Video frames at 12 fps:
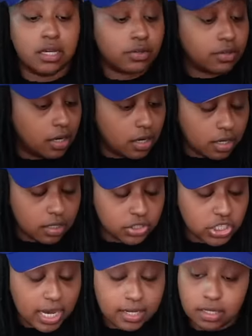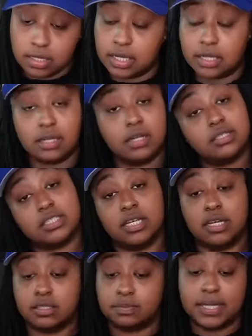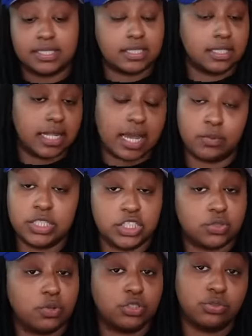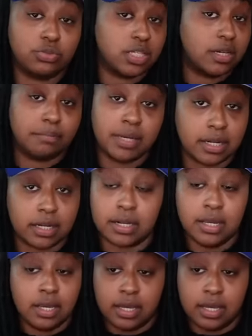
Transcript: Uh, Chyna and her son is basically like, we just want you to admit it.